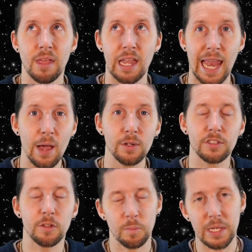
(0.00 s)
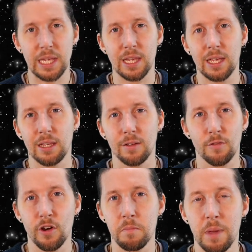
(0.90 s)
allowed us to be here in a
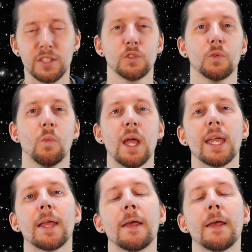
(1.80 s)
very magical way.